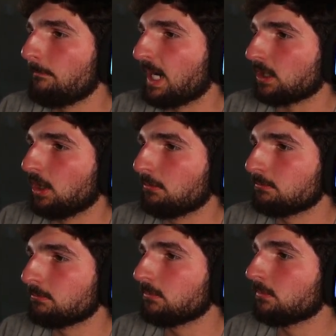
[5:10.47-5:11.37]
Back
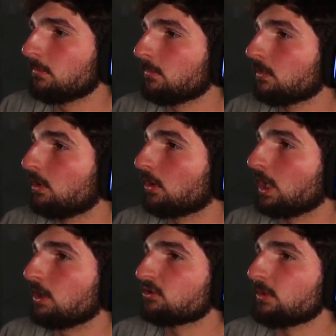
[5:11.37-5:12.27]
up.
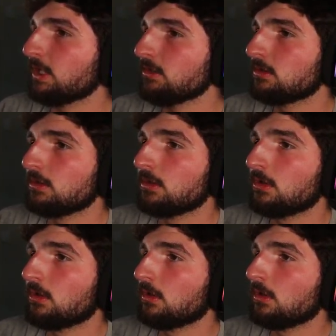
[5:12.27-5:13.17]
Okay, this way.
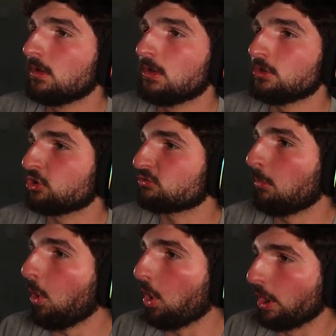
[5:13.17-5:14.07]
There's
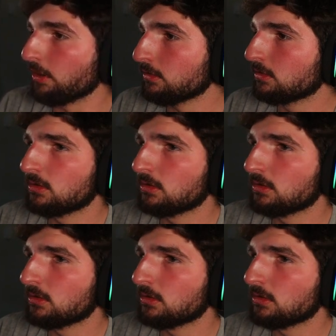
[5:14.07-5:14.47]
more!